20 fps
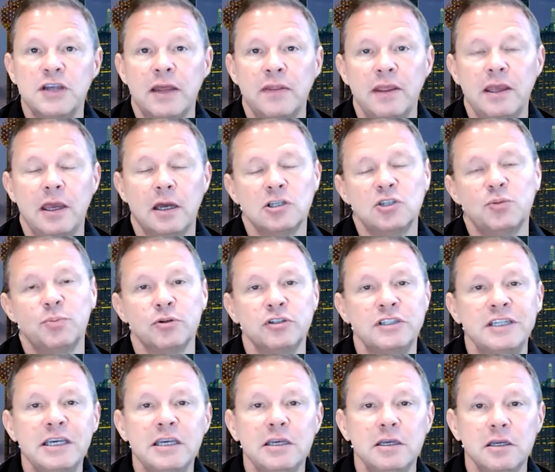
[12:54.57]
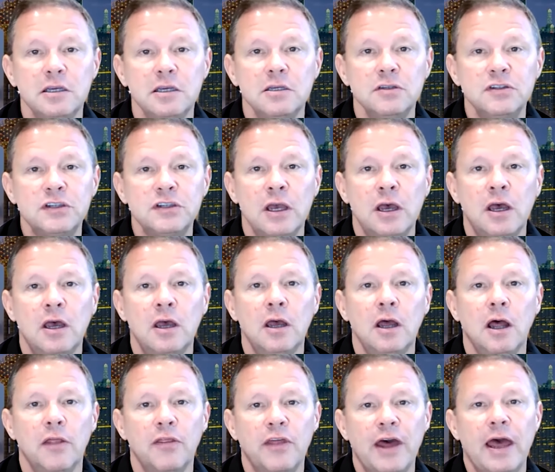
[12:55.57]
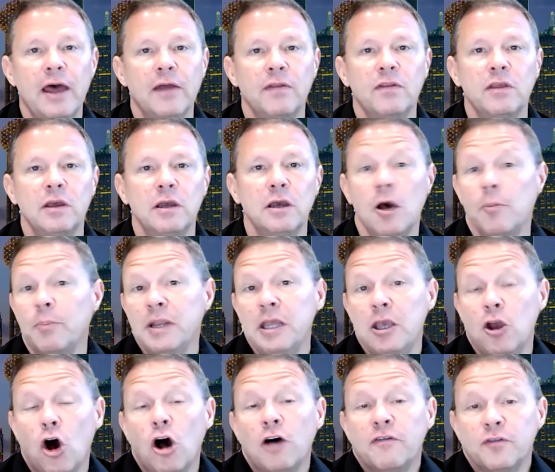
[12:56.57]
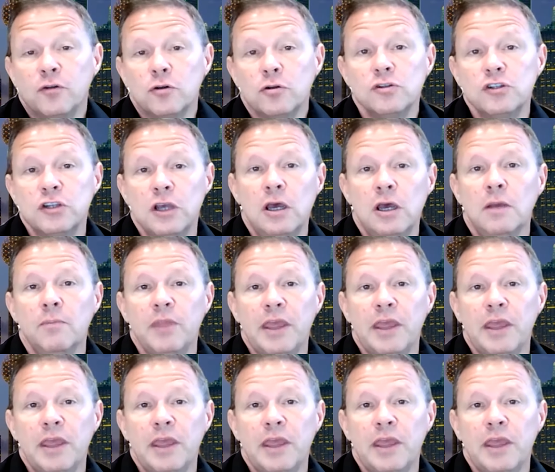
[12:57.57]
and the expertise that the company offers.